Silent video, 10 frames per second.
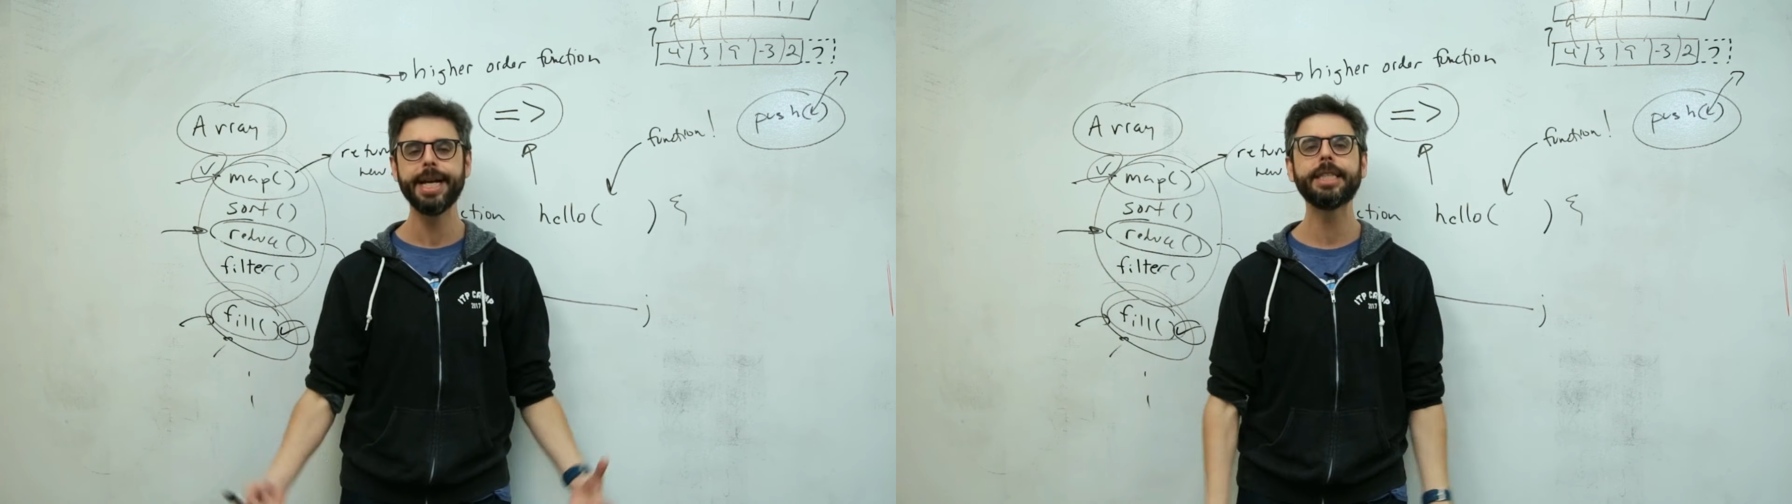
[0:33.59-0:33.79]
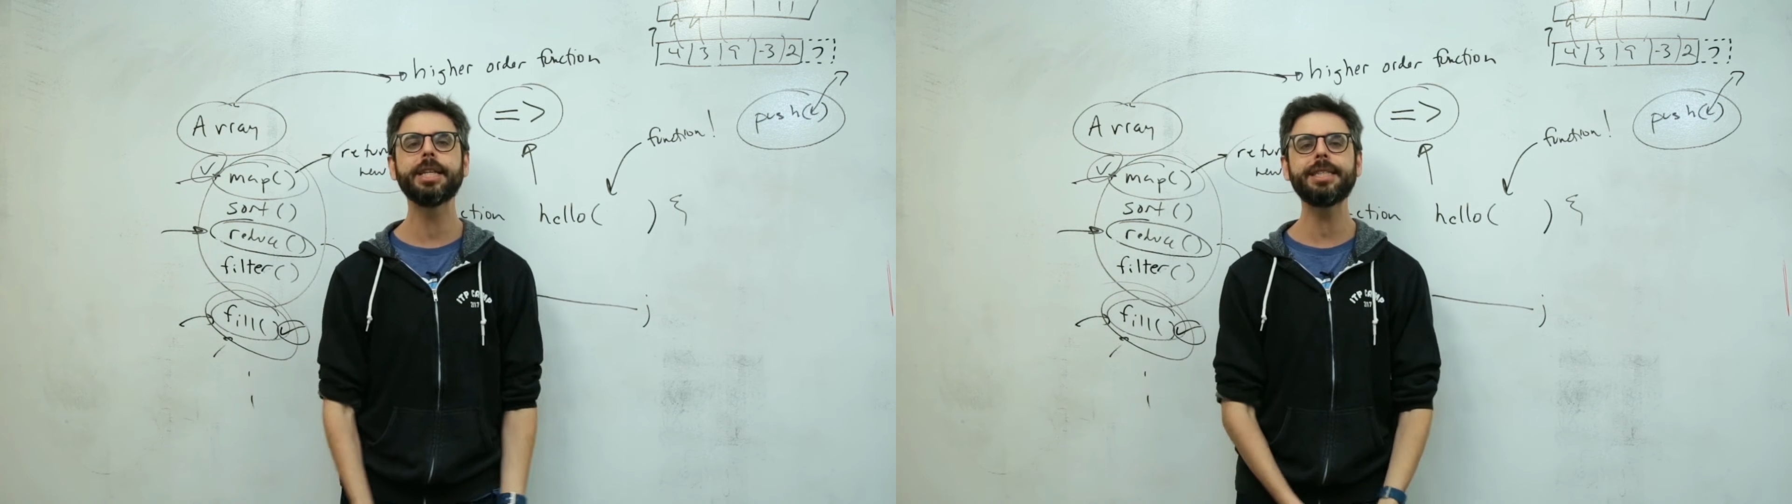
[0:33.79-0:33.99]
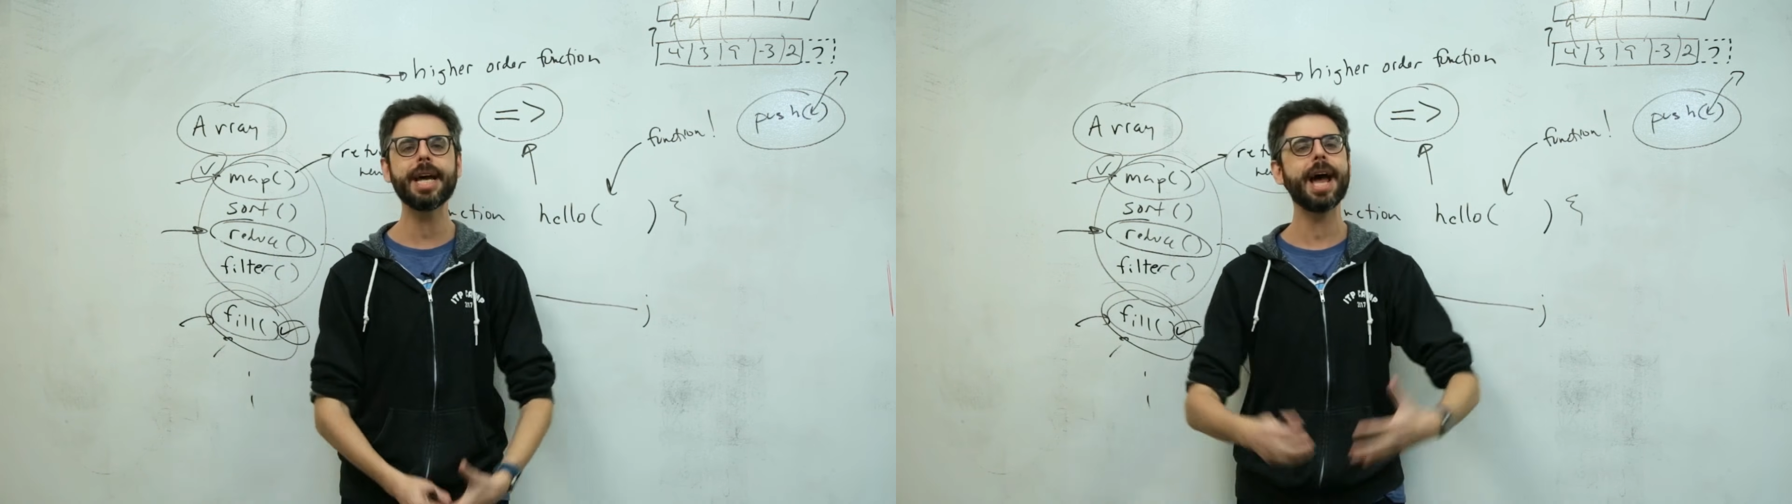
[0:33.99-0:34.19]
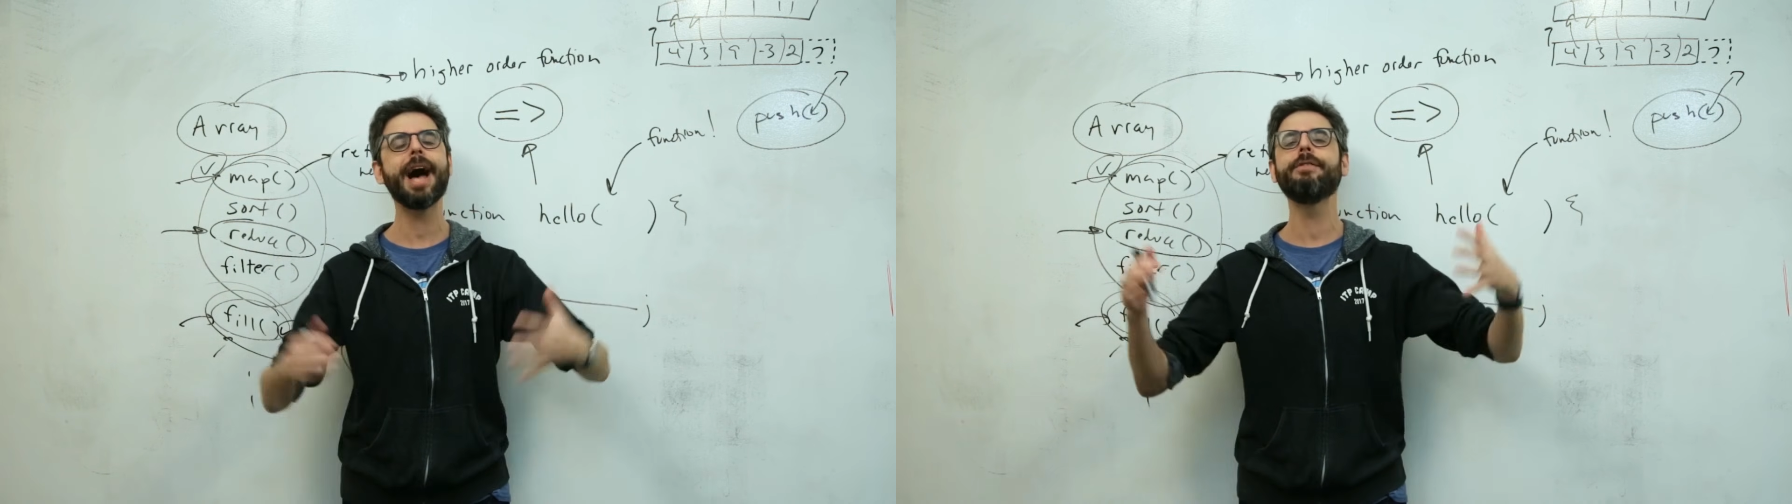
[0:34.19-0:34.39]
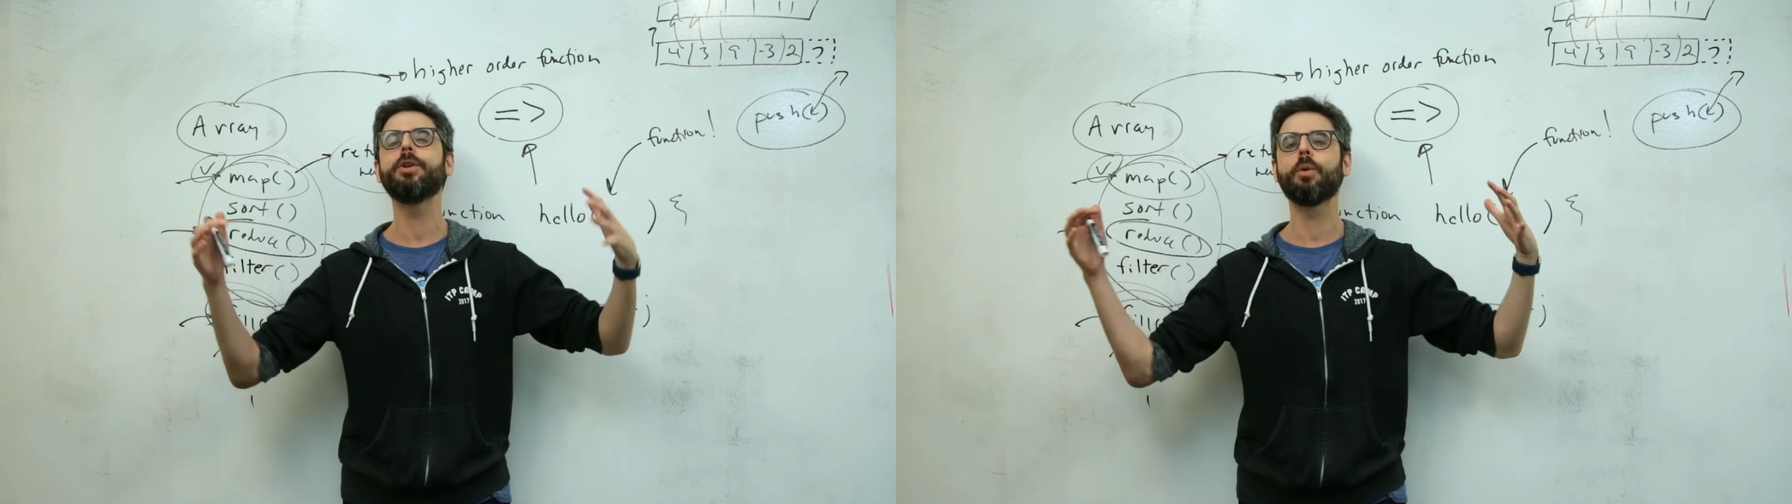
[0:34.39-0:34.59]
is let's say I
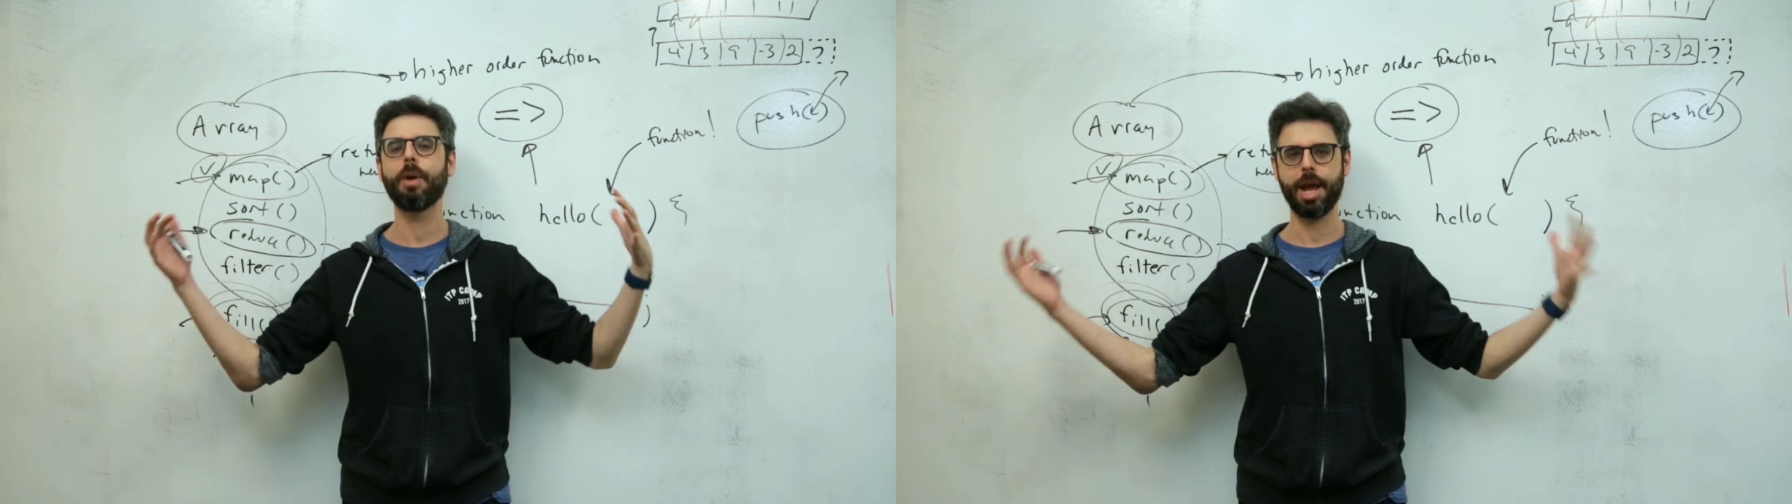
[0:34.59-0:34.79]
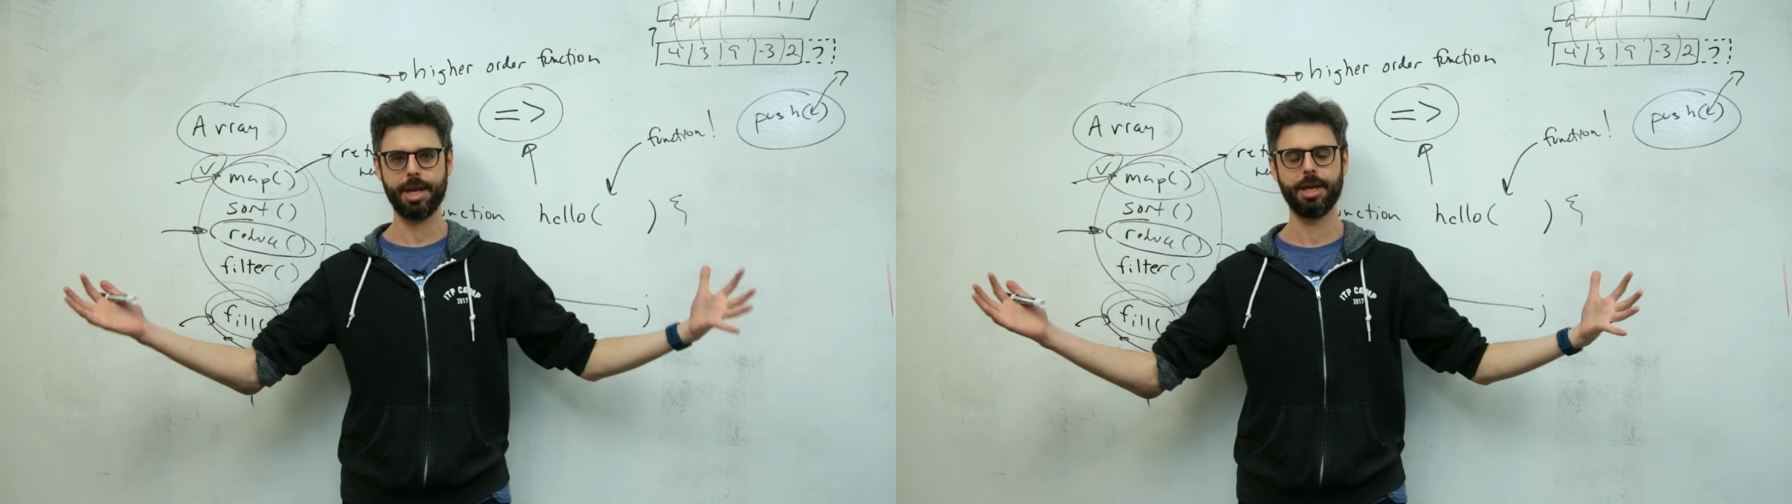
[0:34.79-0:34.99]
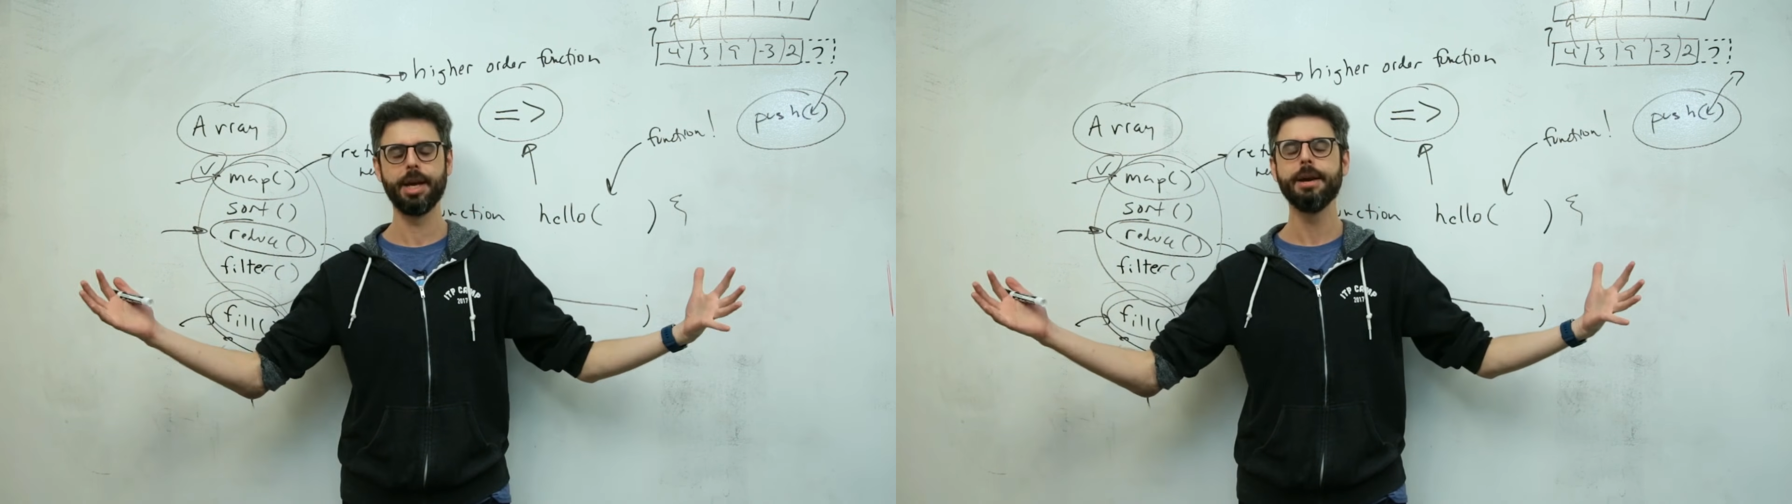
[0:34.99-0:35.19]
have an array.